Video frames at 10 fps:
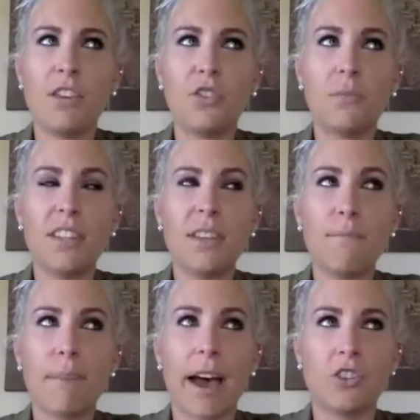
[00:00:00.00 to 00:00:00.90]
used to be The
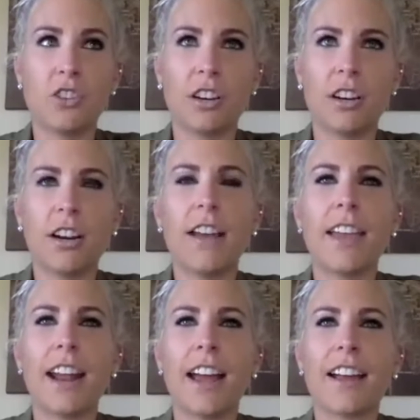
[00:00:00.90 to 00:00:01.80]
Bachelor, and
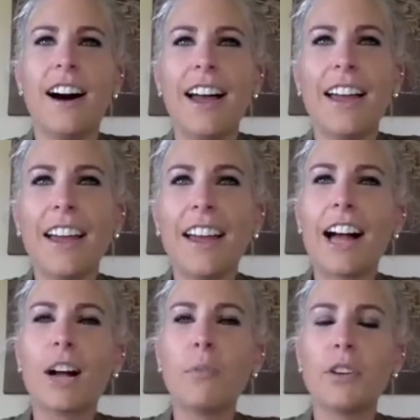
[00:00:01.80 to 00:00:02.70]
then
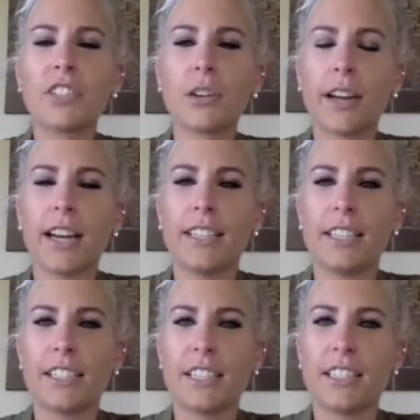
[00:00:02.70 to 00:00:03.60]
a couple years ago I got
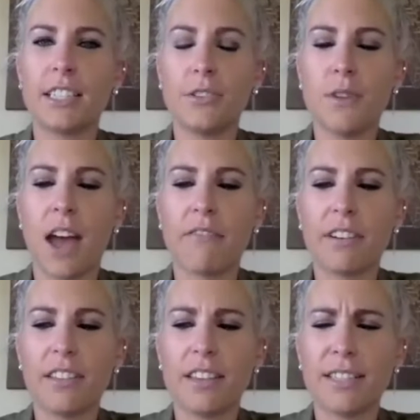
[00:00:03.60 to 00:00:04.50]
addicted to
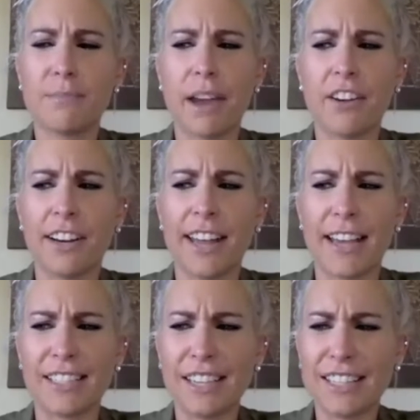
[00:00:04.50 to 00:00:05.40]
Everything's Better in
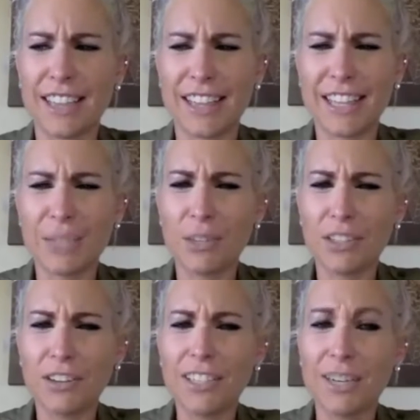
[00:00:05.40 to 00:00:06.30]
Essex. I think that's what it's
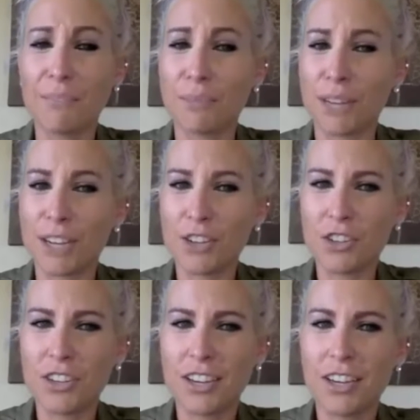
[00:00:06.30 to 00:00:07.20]
called. It's like a
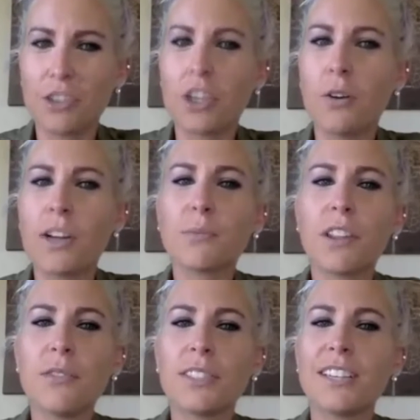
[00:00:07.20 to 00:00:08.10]
British show. It's one
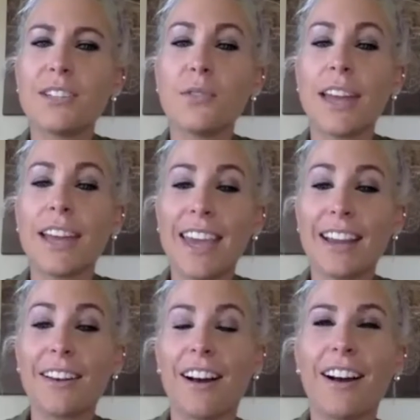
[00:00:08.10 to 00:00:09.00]
of those things that you like
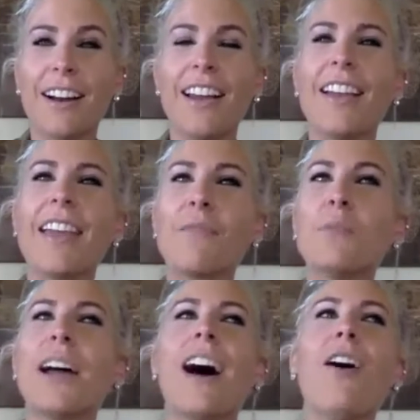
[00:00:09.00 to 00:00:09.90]
cannot like,
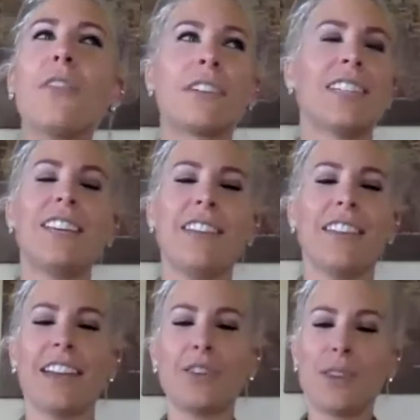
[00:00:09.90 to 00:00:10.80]
but all their TV,
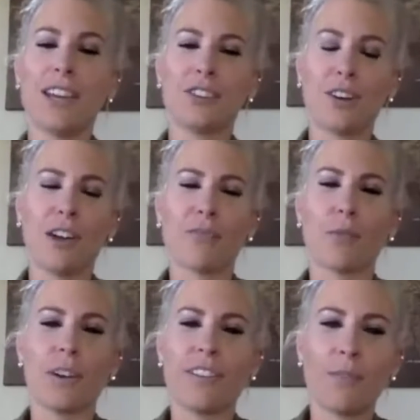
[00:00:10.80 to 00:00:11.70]
like you can't turn away from it.
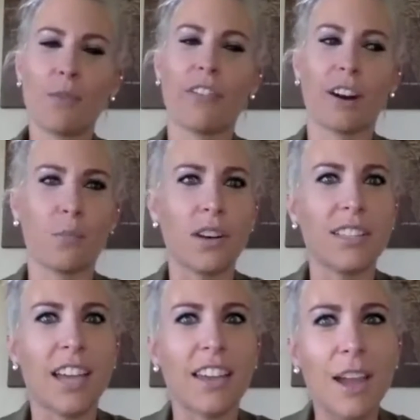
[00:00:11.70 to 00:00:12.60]
Whenever I'm over there, I'm
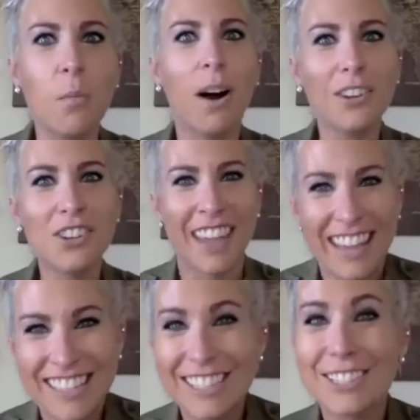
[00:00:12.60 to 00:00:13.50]
always like, they watch
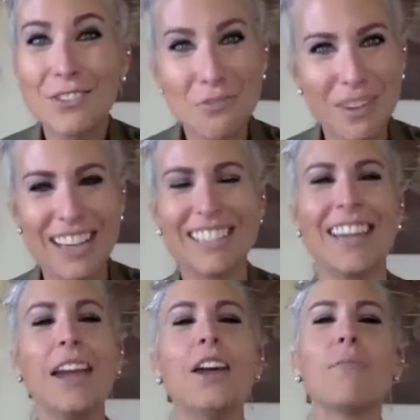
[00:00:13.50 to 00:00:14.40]
this. It's
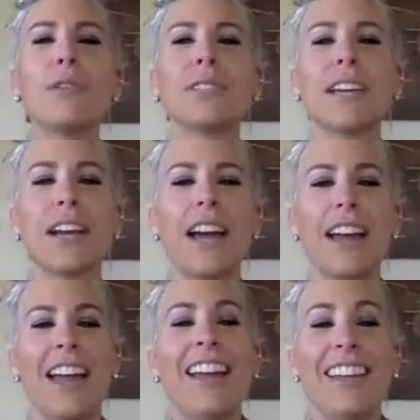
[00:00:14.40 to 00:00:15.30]
crazy. But it was like,
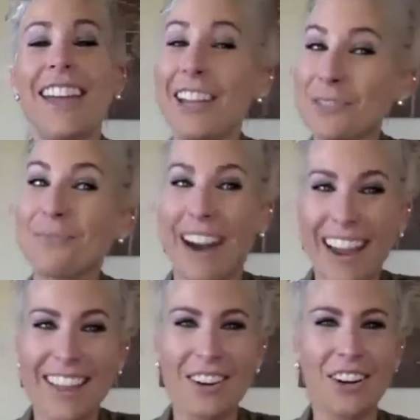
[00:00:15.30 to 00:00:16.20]
it's
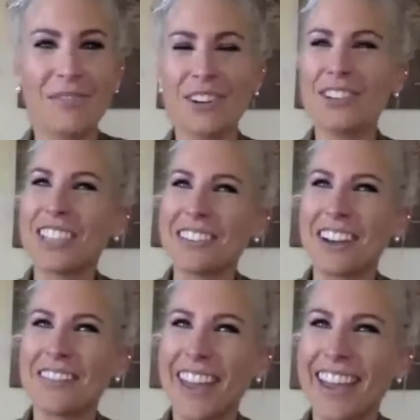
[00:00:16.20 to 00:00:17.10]
right, and their commercials even.
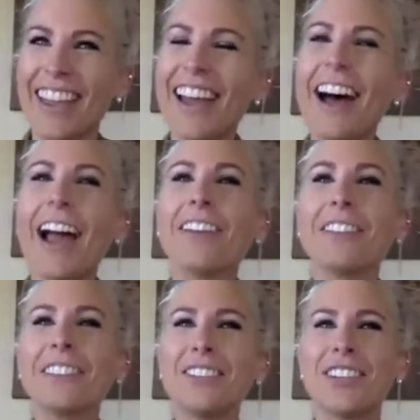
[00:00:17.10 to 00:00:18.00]
I'm like, I
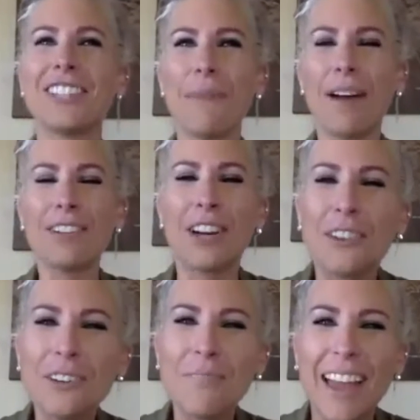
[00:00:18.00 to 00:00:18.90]
literally just sit in my hotel
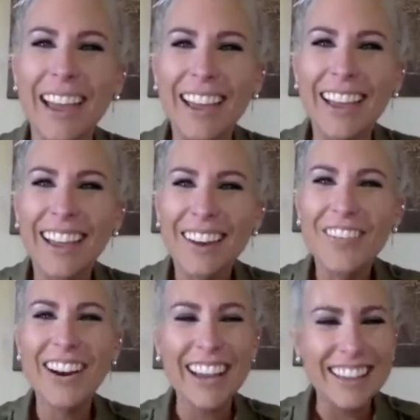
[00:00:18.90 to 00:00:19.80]
room like, what